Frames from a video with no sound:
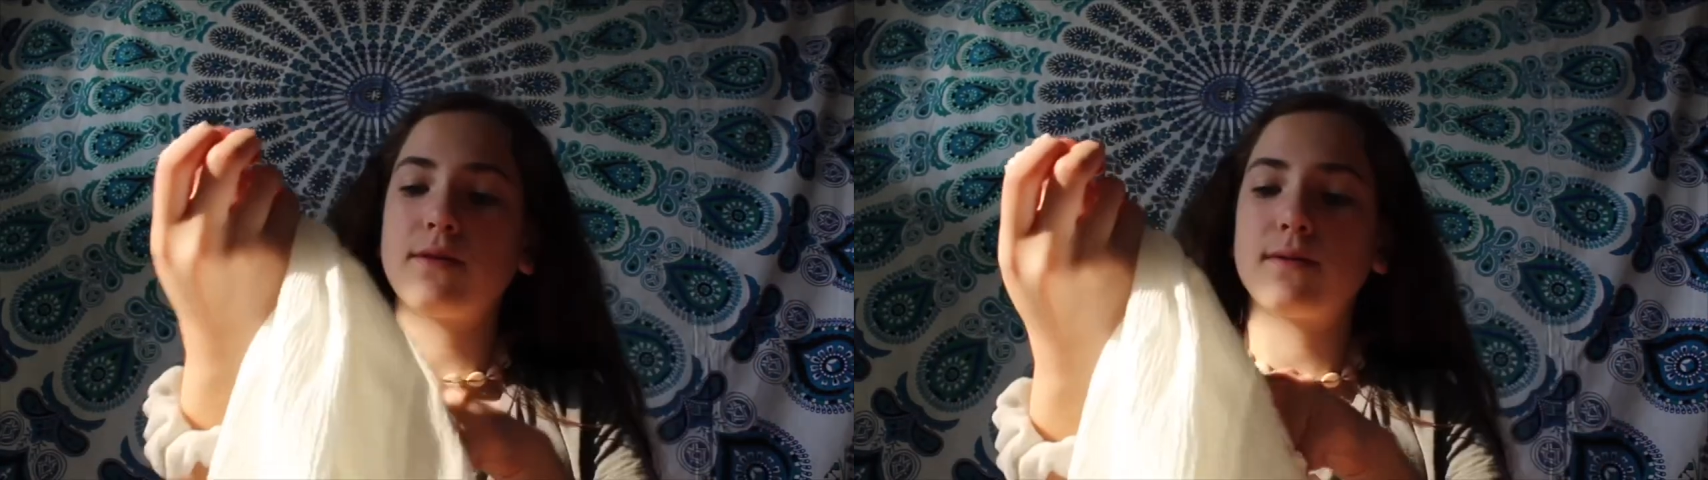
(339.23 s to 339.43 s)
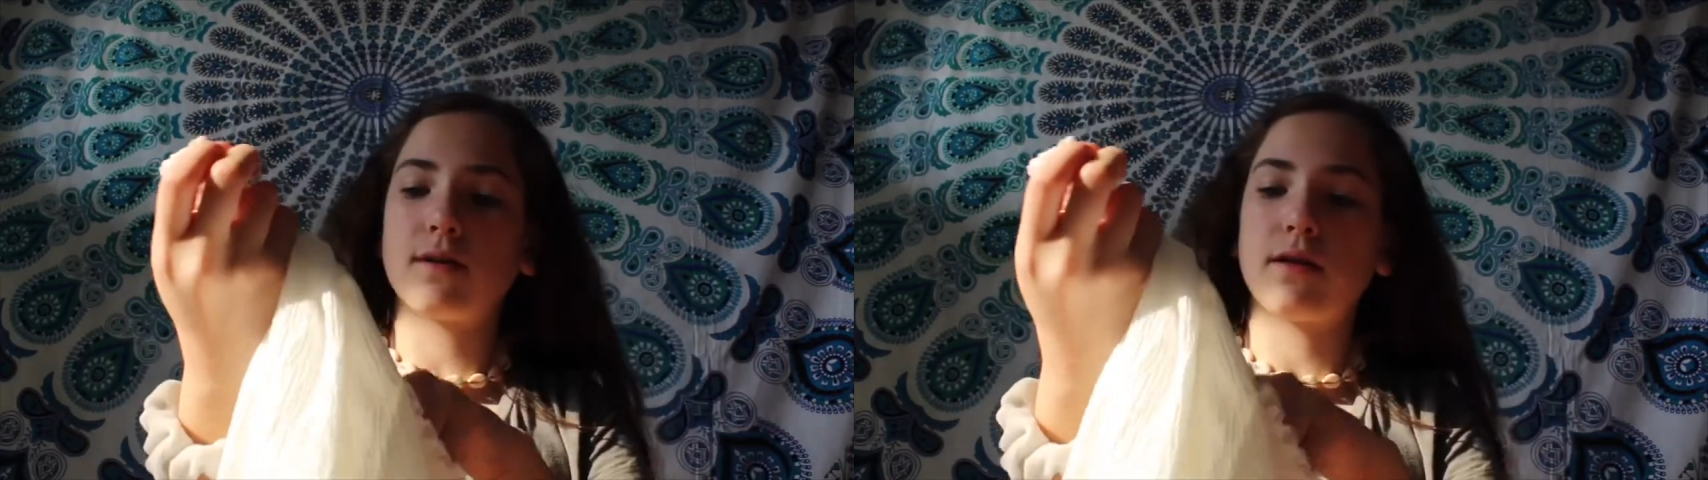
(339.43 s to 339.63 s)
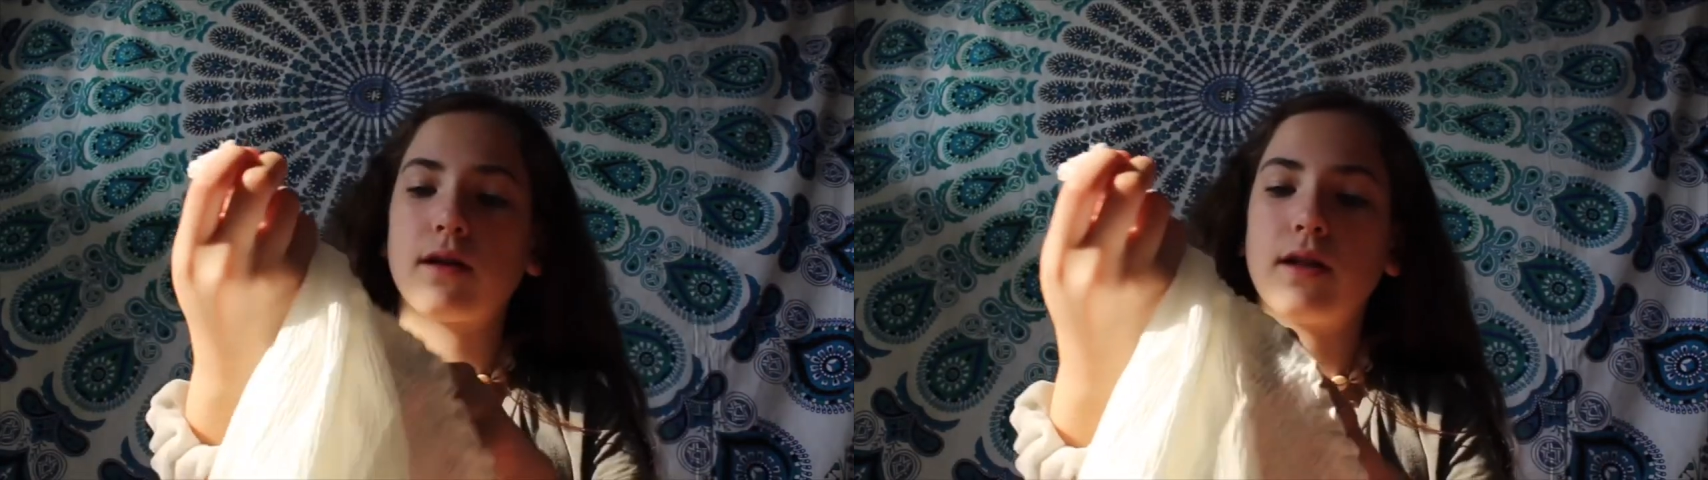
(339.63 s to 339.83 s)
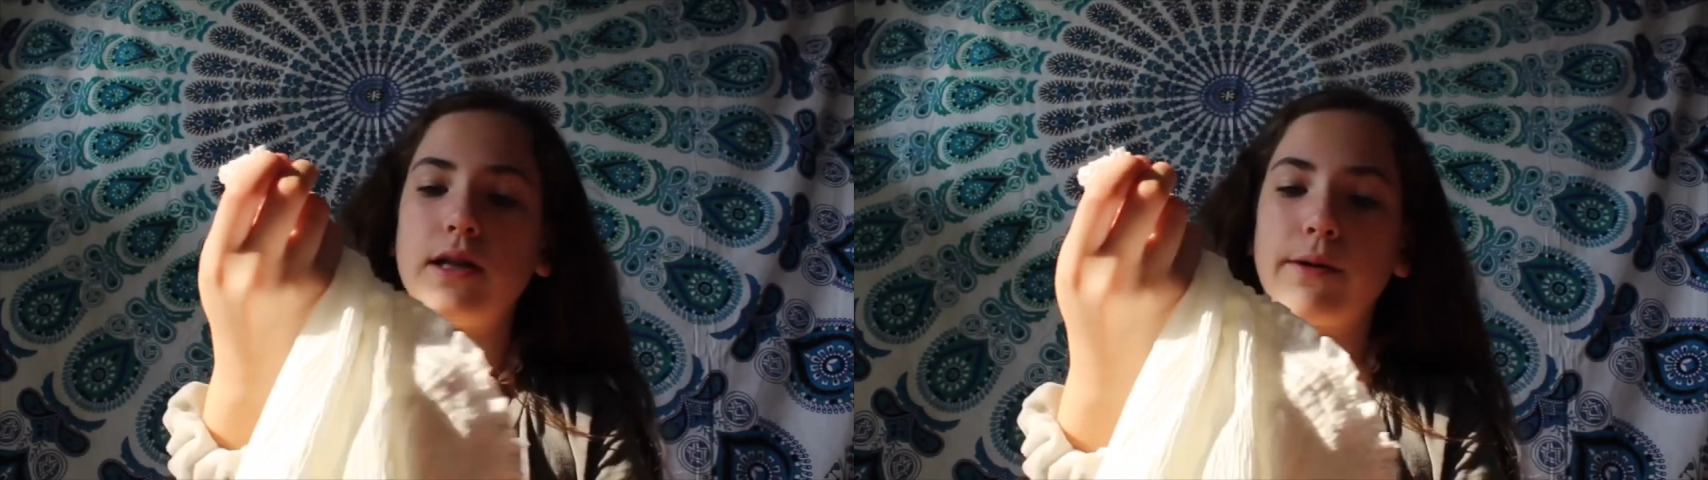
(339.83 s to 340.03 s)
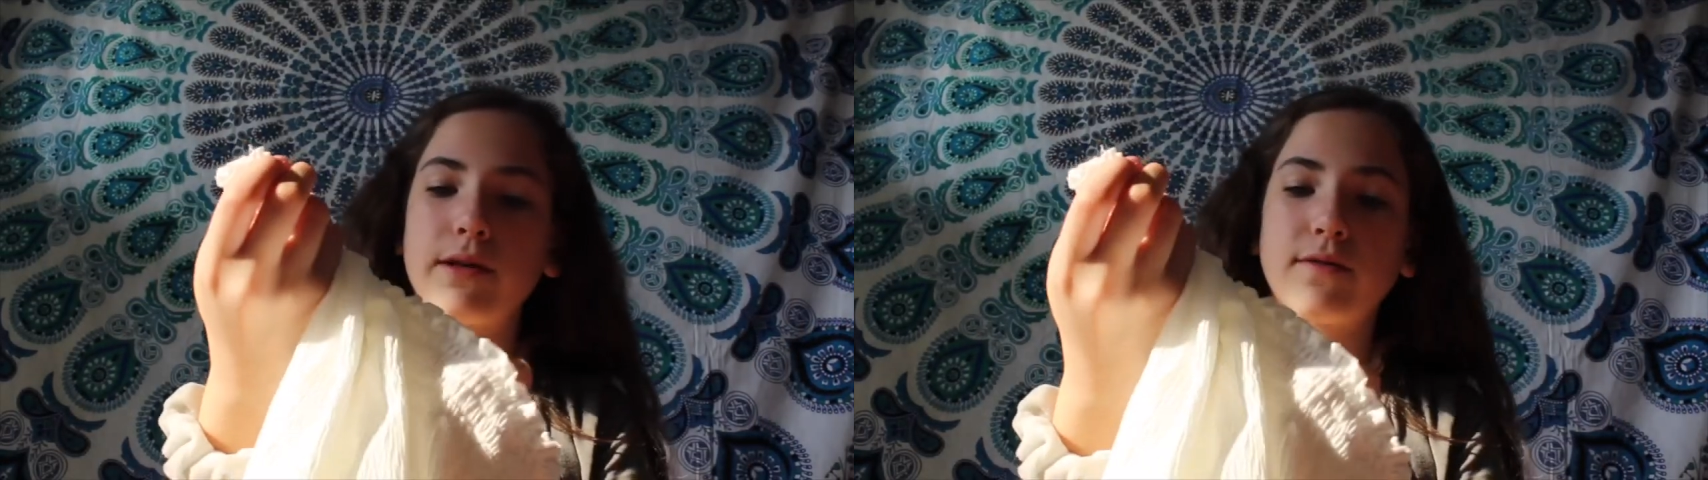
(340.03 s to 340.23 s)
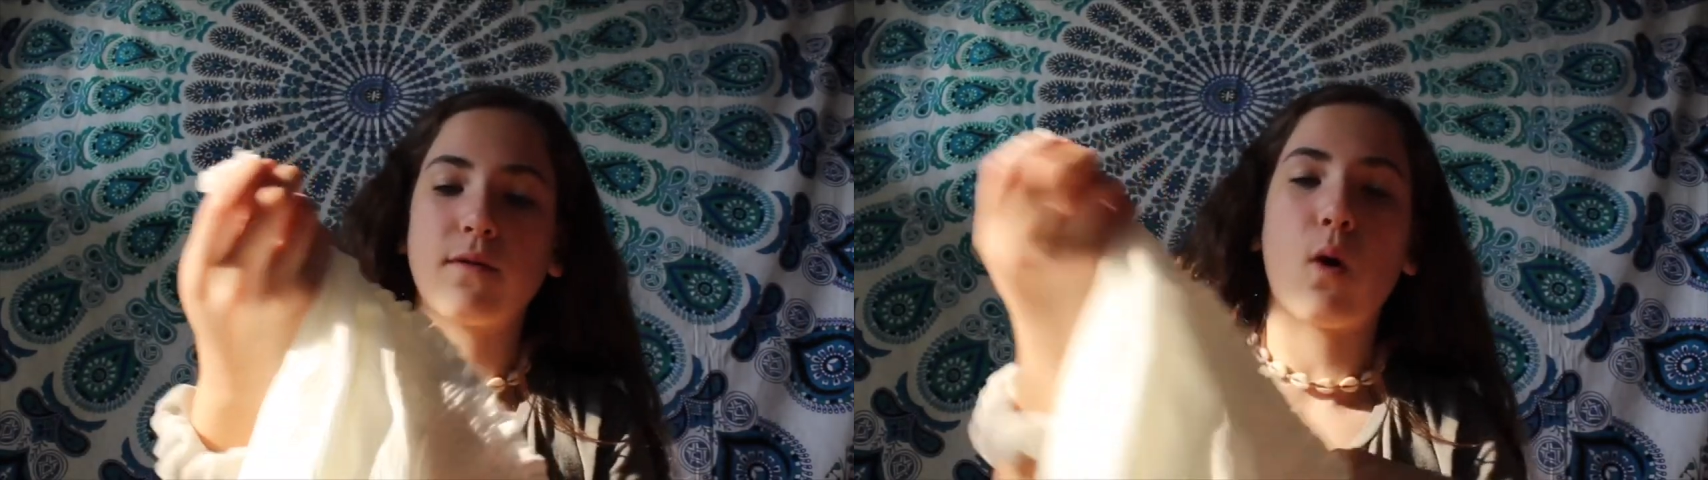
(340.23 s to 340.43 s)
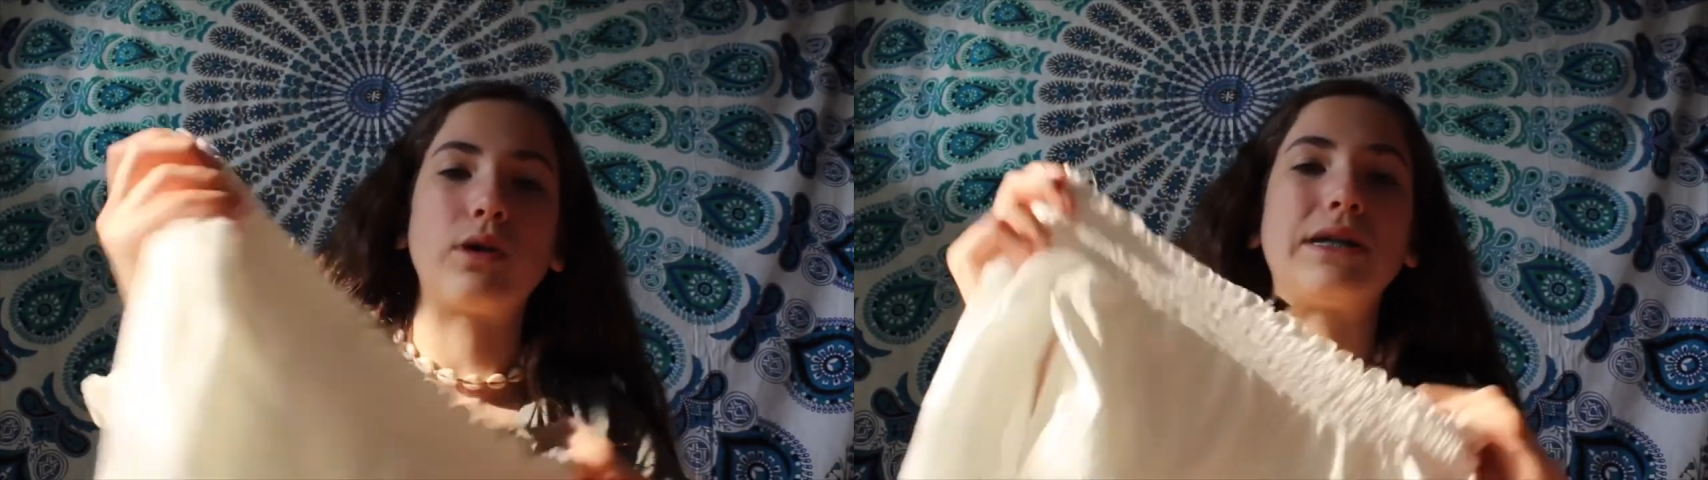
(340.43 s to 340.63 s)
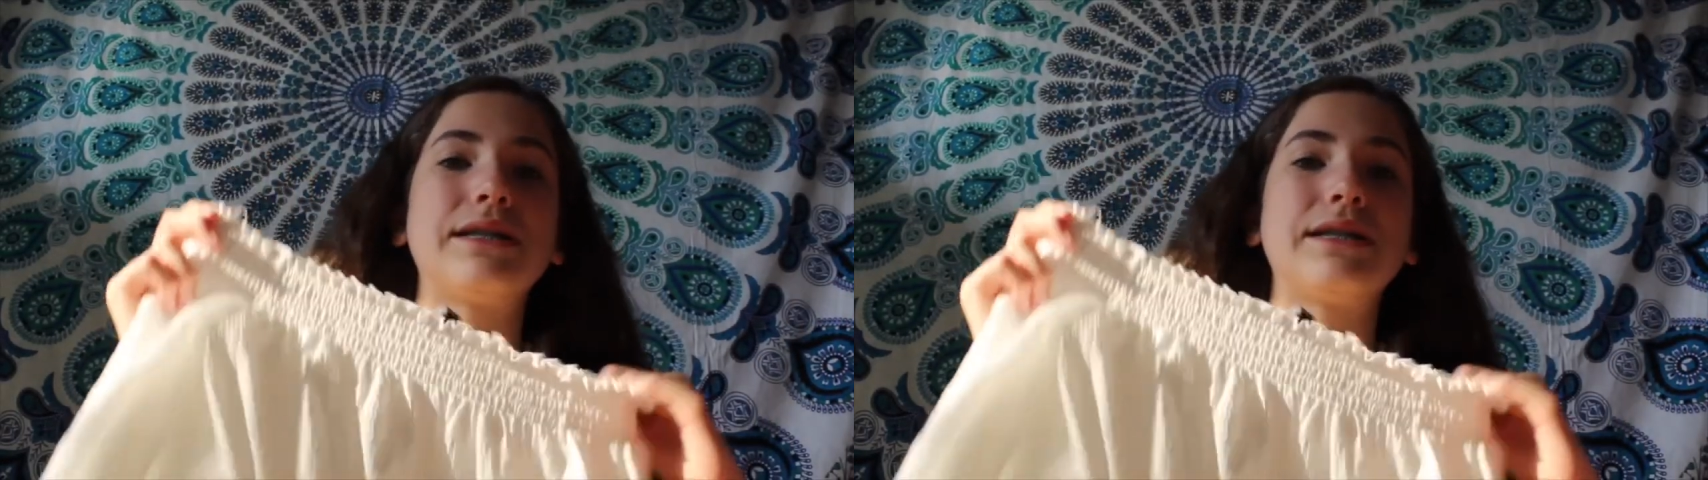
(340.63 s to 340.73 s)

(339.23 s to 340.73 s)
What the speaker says: This was on the clearance for only